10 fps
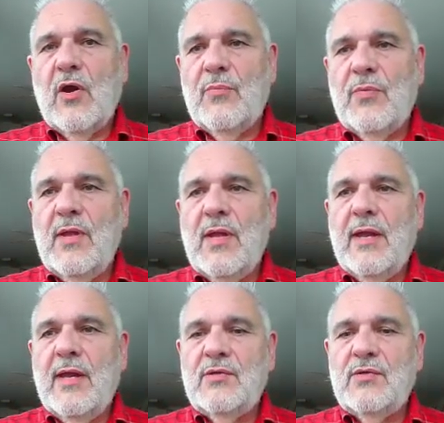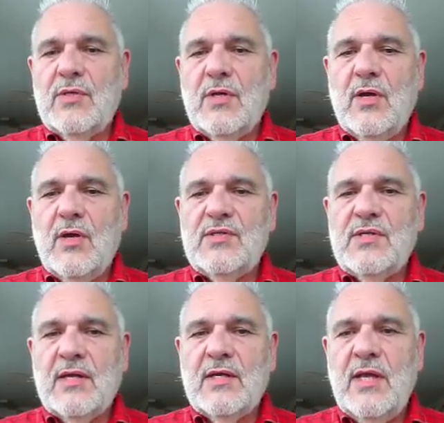therapy and
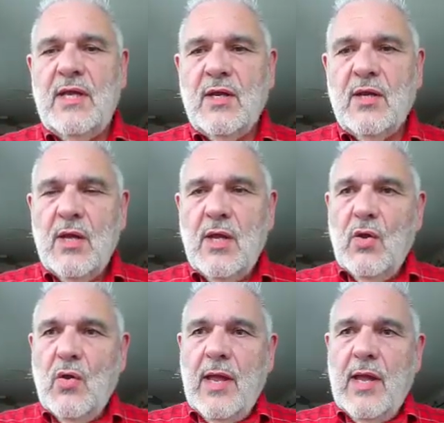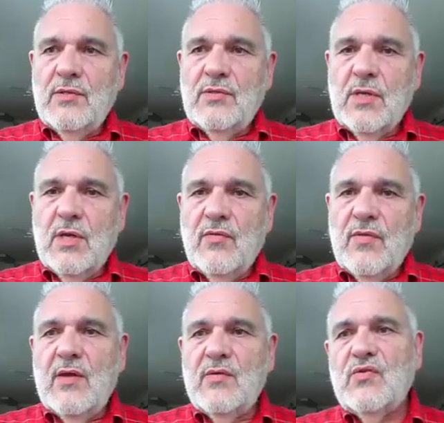technique,
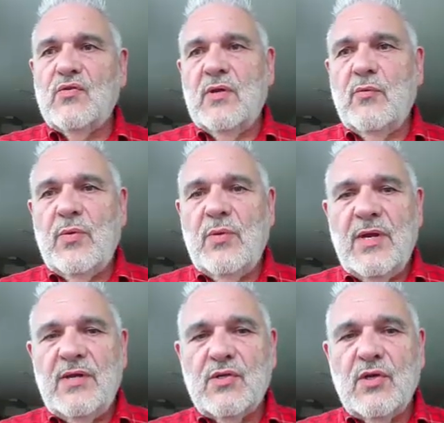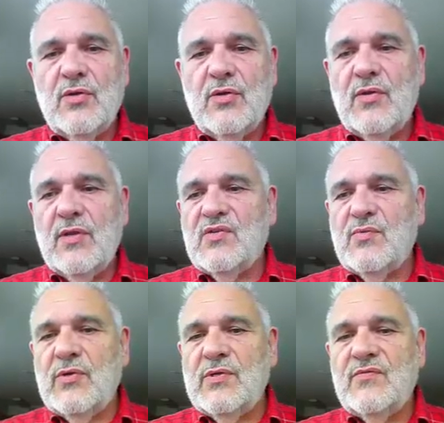and that certainly will be based
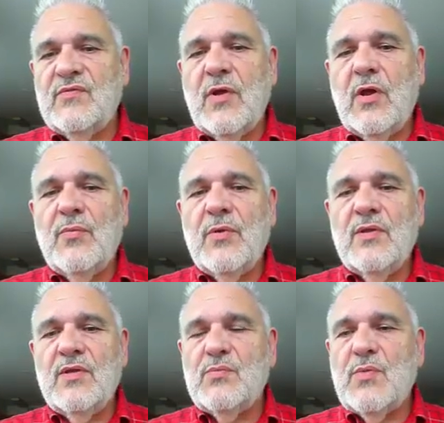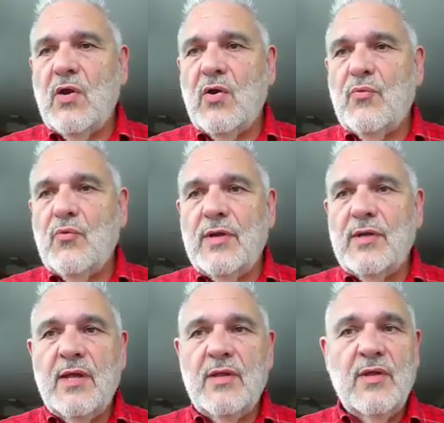on the experience of developing this
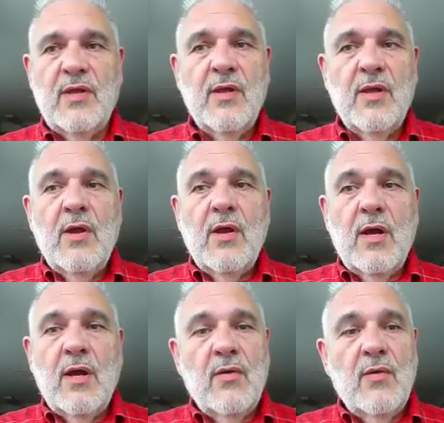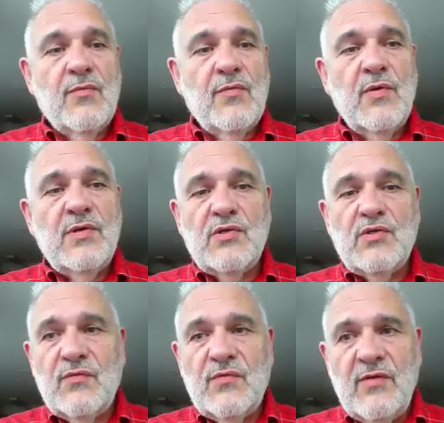PowerPoint and the
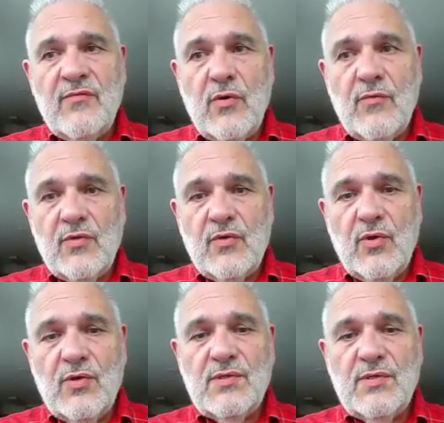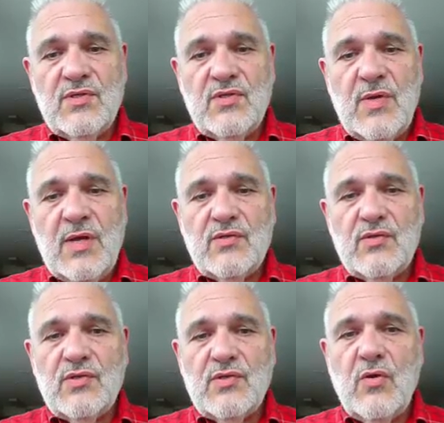theories that you favor over the course of the
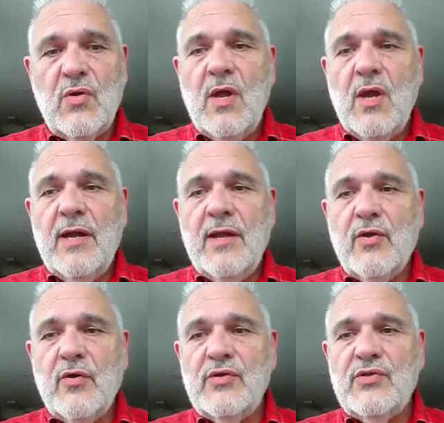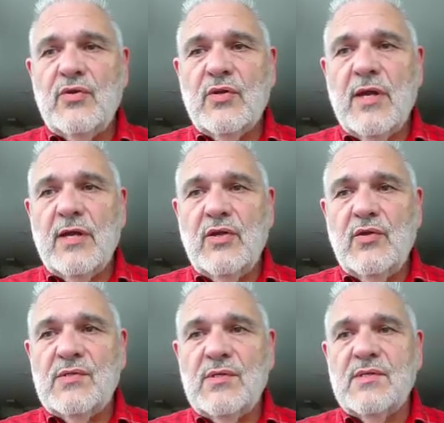semester. So I encourage you to
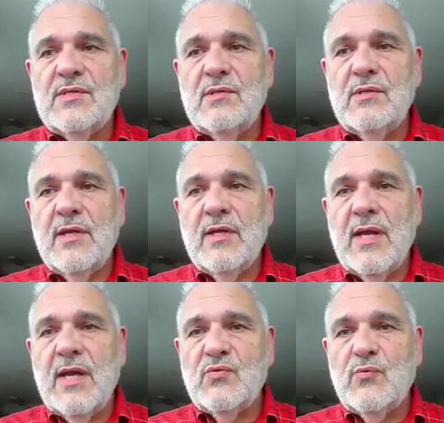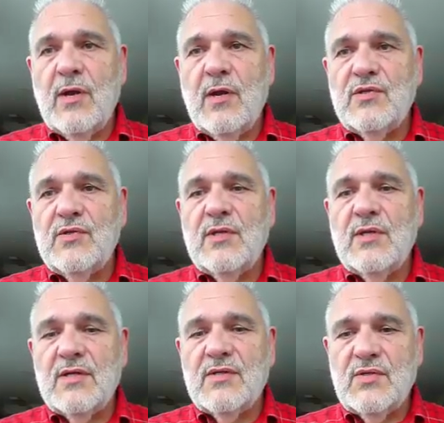kind of use this as a link as
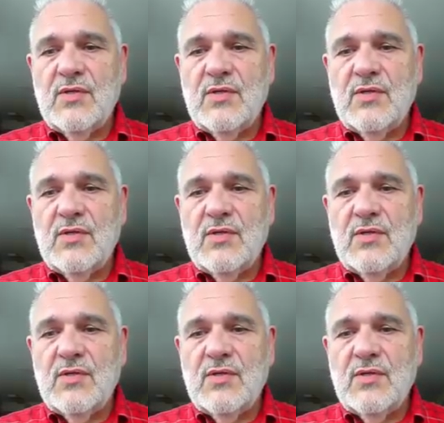well to the